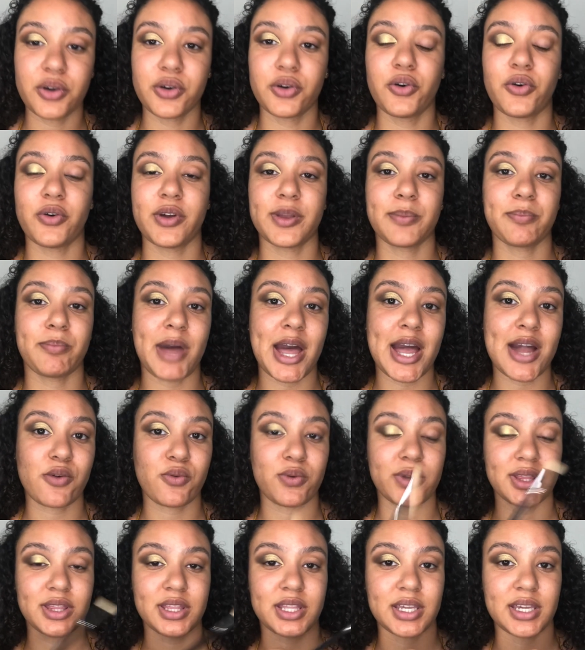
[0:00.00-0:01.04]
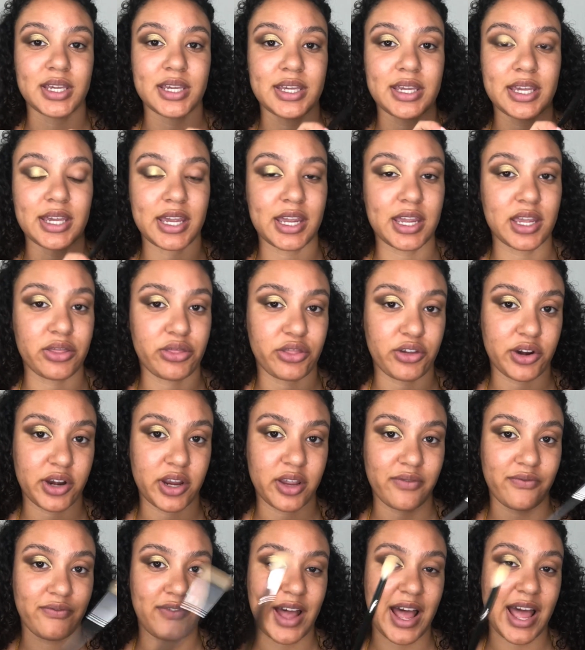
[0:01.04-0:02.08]
Going back with the
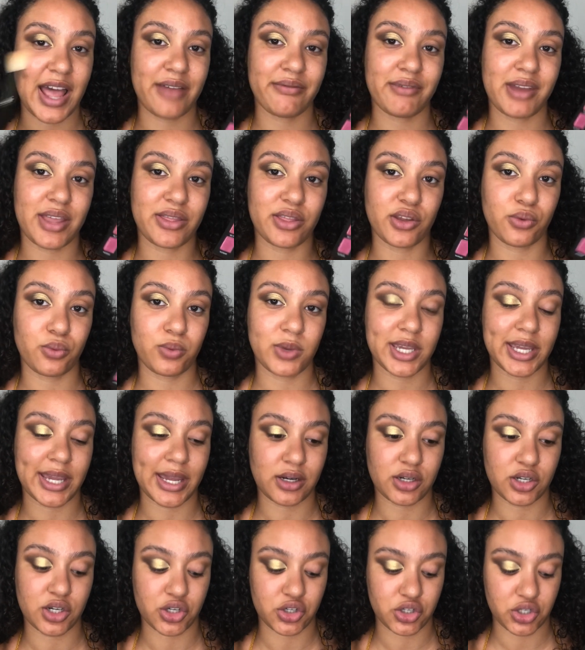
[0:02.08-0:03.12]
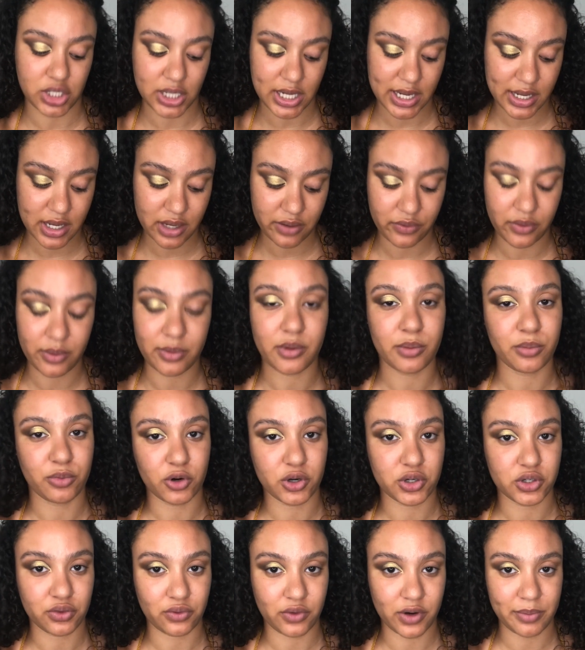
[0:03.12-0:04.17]
E35 and the Weekender shade from the
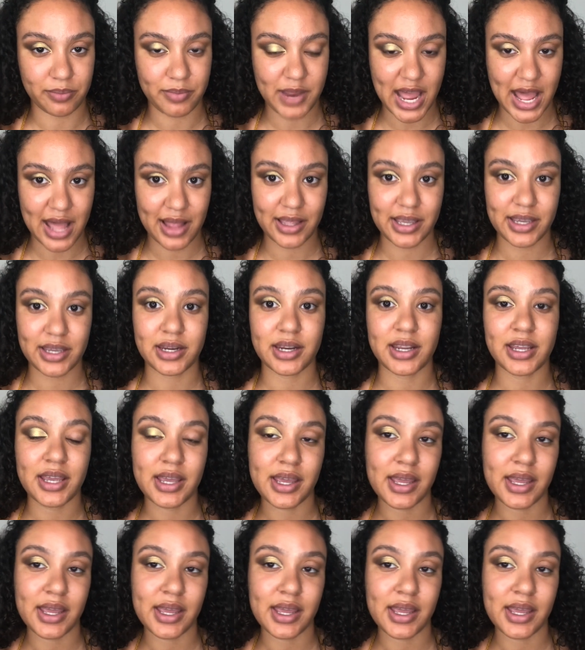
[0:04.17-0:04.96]
Born to Run palette,